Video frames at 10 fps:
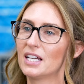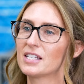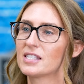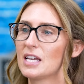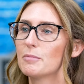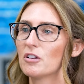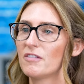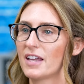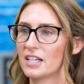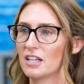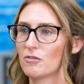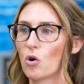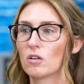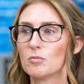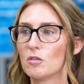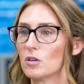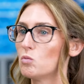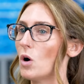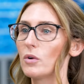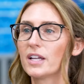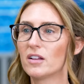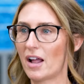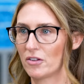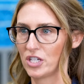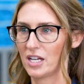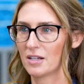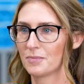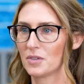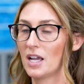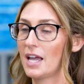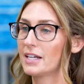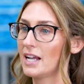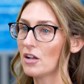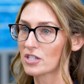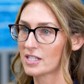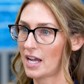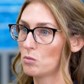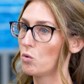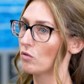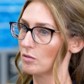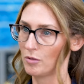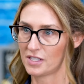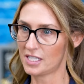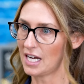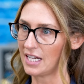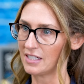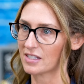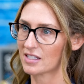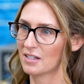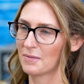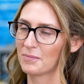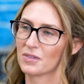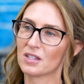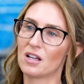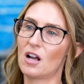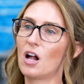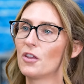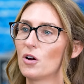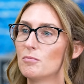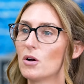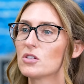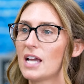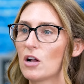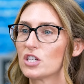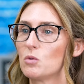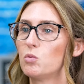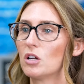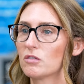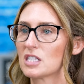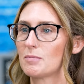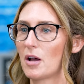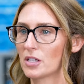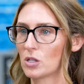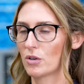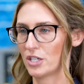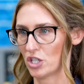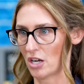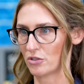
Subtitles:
A stain preventative or remover won't kill algae, and an algicide won't remove stains, although most algae will respond to chlorine shock